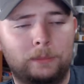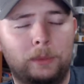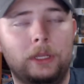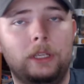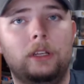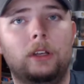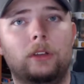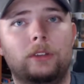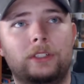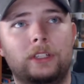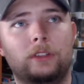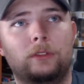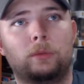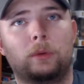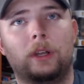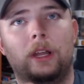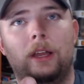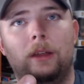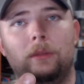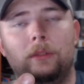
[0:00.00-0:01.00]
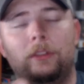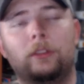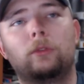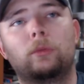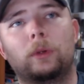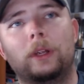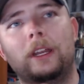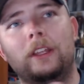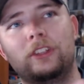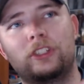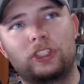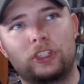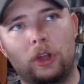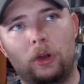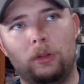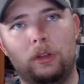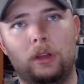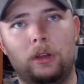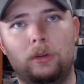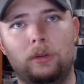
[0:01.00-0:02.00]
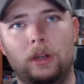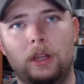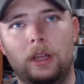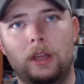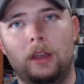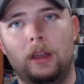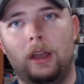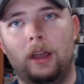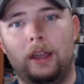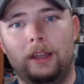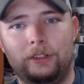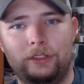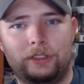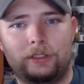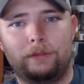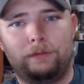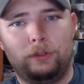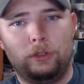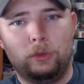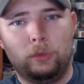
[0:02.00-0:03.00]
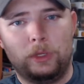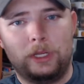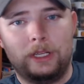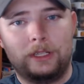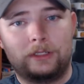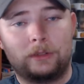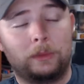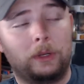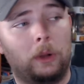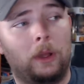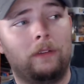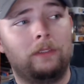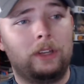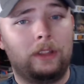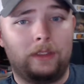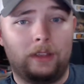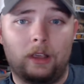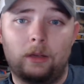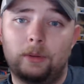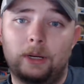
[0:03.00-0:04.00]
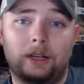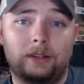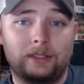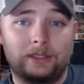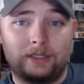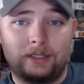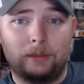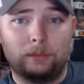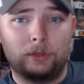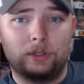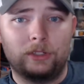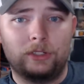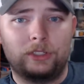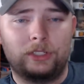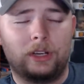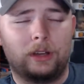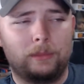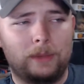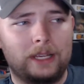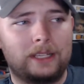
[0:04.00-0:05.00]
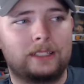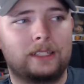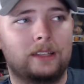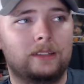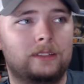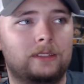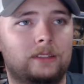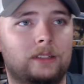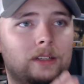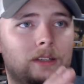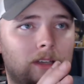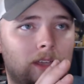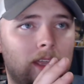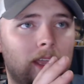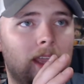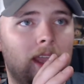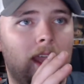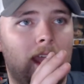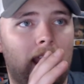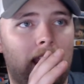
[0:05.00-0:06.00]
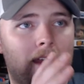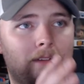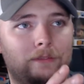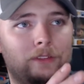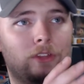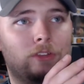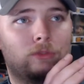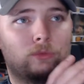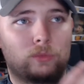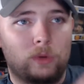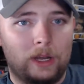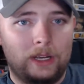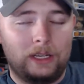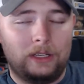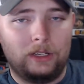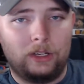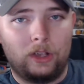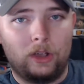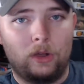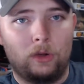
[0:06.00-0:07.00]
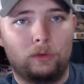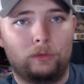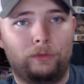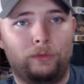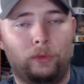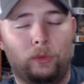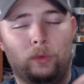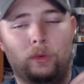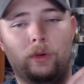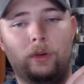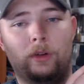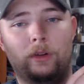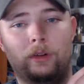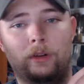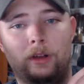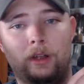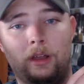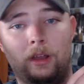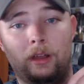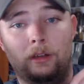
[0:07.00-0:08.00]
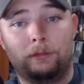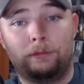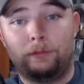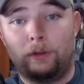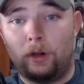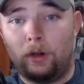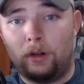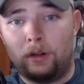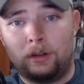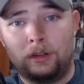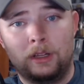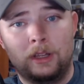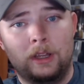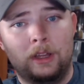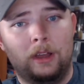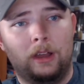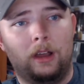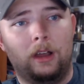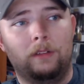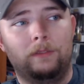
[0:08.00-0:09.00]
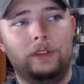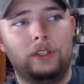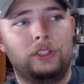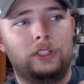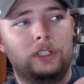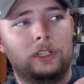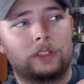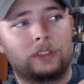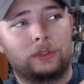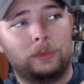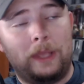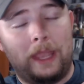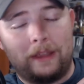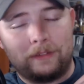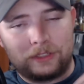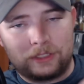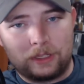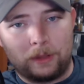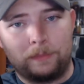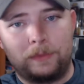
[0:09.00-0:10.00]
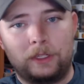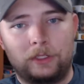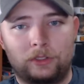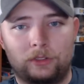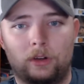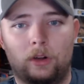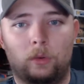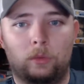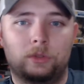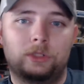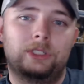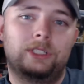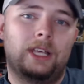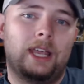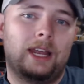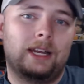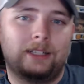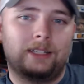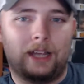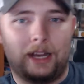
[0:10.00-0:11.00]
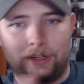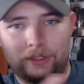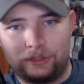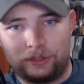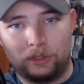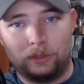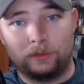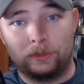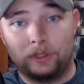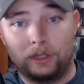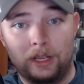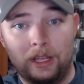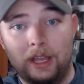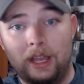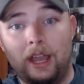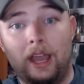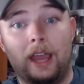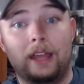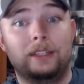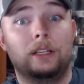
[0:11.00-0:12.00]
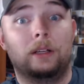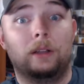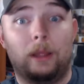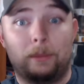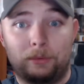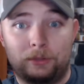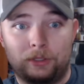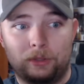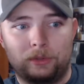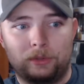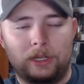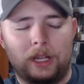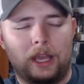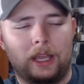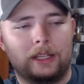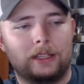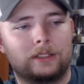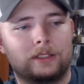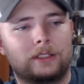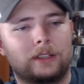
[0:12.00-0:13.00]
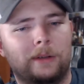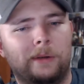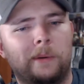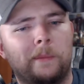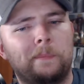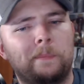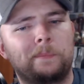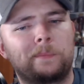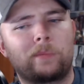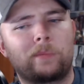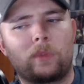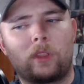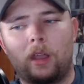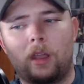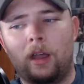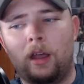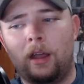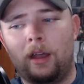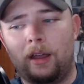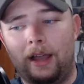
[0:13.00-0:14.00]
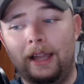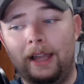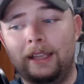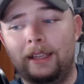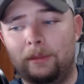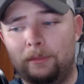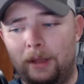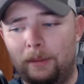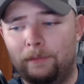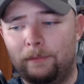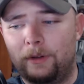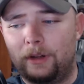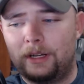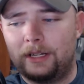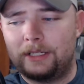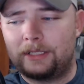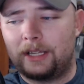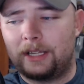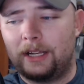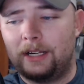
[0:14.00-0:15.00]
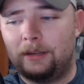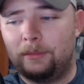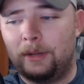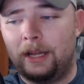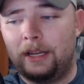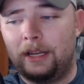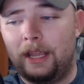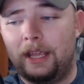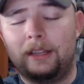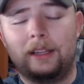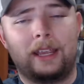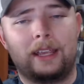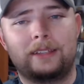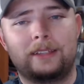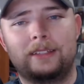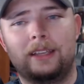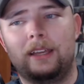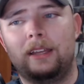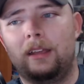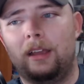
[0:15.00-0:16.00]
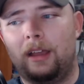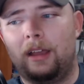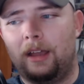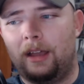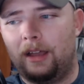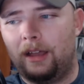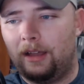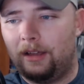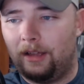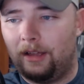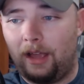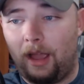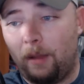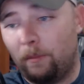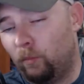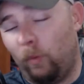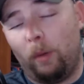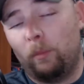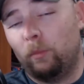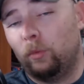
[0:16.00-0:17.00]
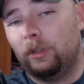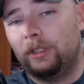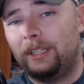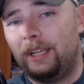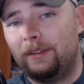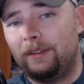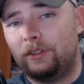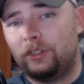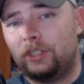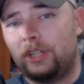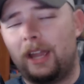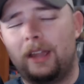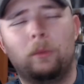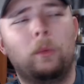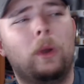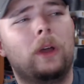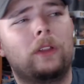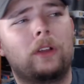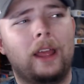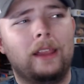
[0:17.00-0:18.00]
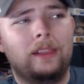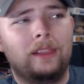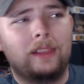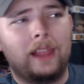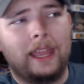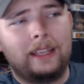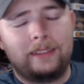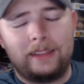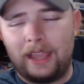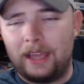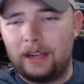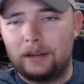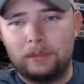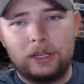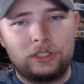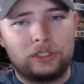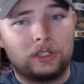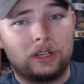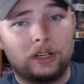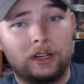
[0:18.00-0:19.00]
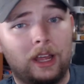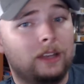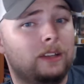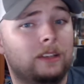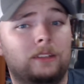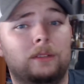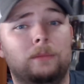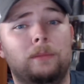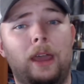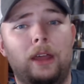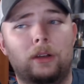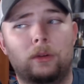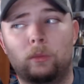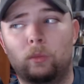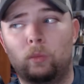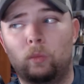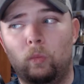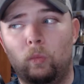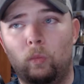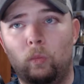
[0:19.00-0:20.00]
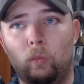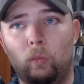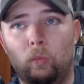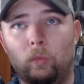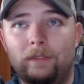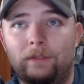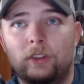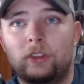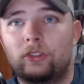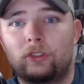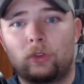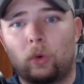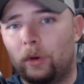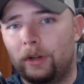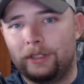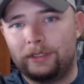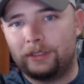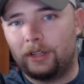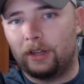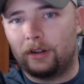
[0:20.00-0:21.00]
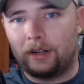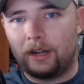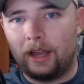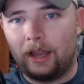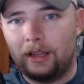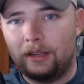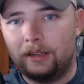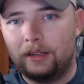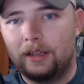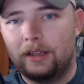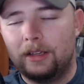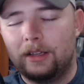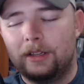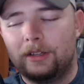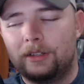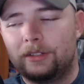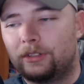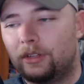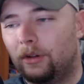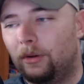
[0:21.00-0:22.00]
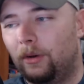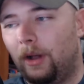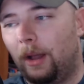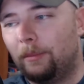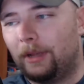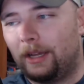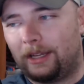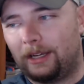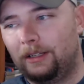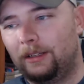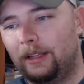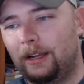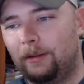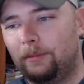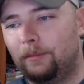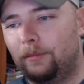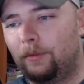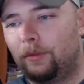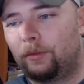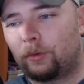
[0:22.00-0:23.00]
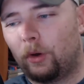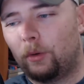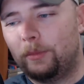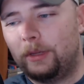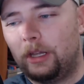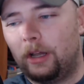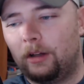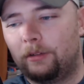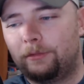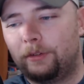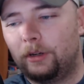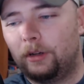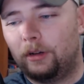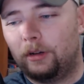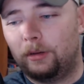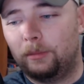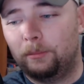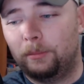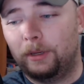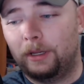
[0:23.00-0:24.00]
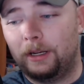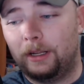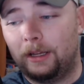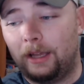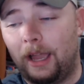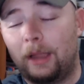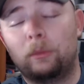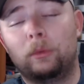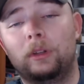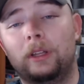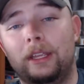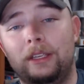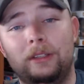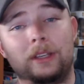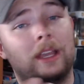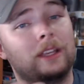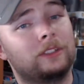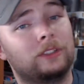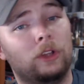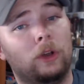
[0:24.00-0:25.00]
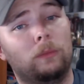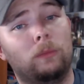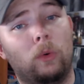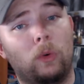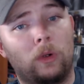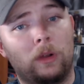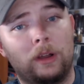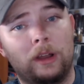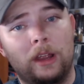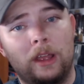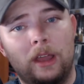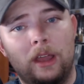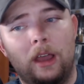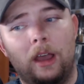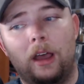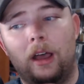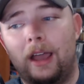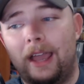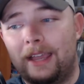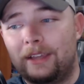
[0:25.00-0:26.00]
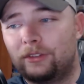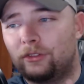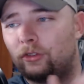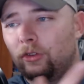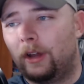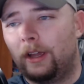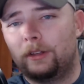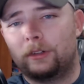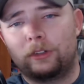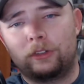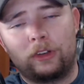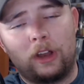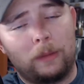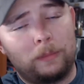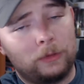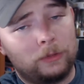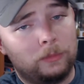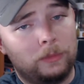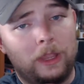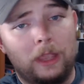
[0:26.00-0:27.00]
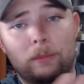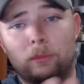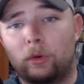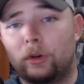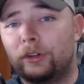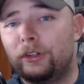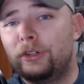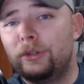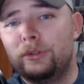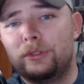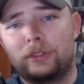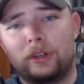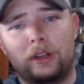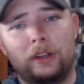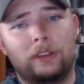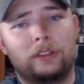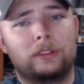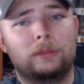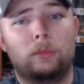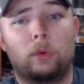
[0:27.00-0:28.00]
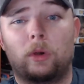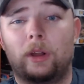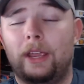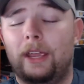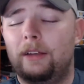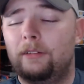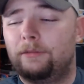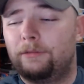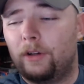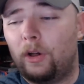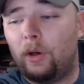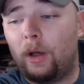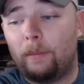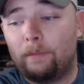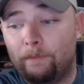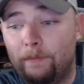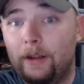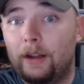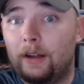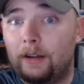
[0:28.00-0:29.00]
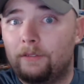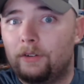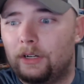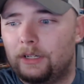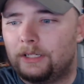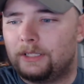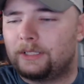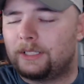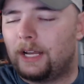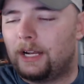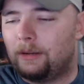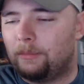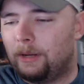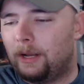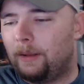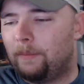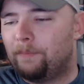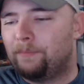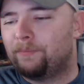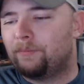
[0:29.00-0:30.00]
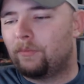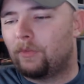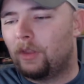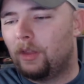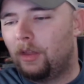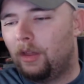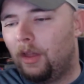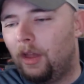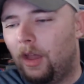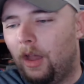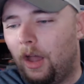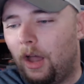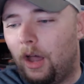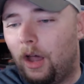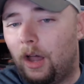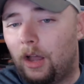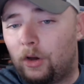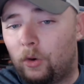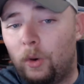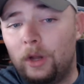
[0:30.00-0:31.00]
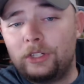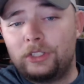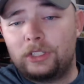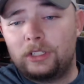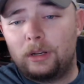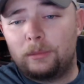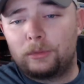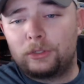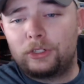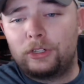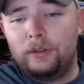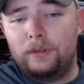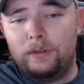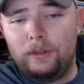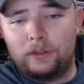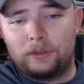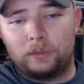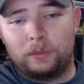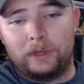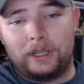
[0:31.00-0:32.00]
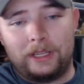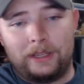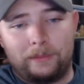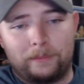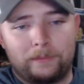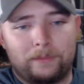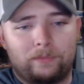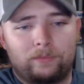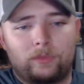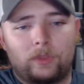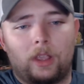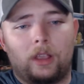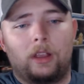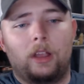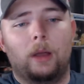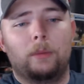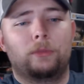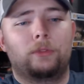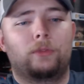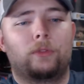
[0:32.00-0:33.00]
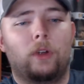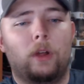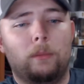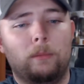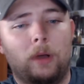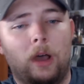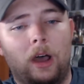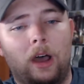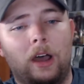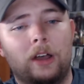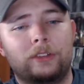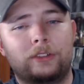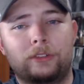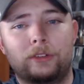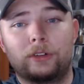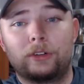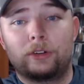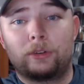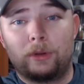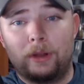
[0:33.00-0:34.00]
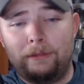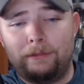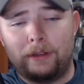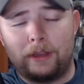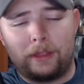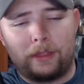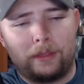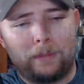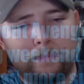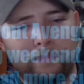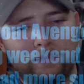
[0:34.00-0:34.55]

But since we're getting Solo in just a few weeks, and we don't have anything coming out in December this year, it makes sense to have this ready to go for fall of this year, so we have something Star Wars to kind of tide us over until Episode 9. So I'm very excited about it, and like I said, I'm willing to give it a shot. Whether I like the animation or not doesn't matter if the story is good or not. So I'm not going to let it throw me off at all, but I will let you guys know more as trailers drop, as we get more news on it, some more info. I'm very, very excited about it. Question number 2 this week comes from Oscar Griffith.